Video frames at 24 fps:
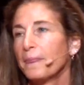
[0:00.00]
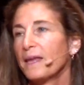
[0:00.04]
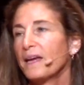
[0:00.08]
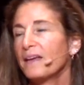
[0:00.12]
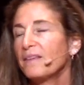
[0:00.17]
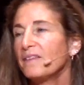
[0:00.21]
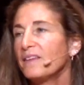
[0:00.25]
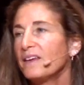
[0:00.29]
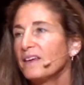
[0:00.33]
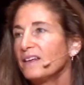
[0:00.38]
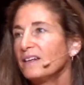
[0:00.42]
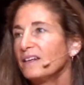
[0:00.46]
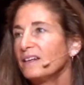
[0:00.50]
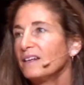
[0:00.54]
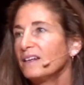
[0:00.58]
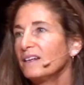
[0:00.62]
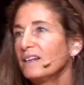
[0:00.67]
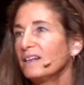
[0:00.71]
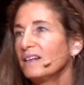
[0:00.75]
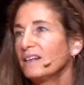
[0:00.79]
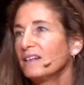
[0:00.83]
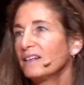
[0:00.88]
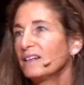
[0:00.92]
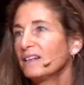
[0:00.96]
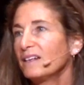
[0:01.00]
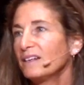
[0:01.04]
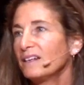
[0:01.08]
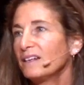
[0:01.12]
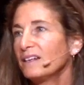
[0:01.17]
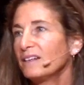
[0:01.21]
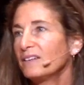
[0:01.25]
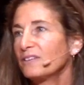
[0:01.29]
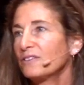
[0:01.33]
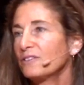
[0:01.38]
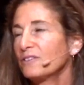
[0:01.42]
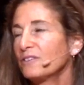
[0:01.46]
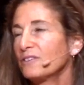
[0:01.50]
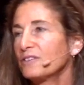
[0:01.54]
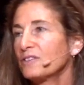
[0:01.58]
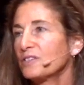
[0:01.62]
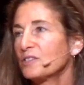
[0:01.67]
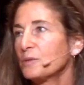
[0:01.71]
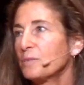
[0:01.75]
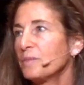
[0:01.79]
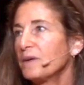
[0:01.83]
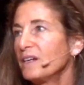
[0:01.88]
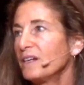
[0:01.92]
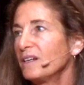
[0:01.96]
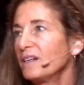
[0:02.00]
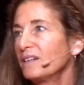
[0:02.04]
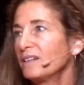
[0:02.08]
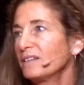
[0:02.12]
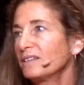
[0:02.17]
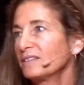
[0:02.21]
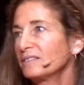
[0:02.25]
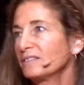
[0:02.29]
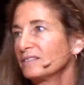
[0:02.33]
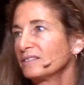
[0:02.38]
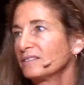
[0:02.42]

And then it turns to pain.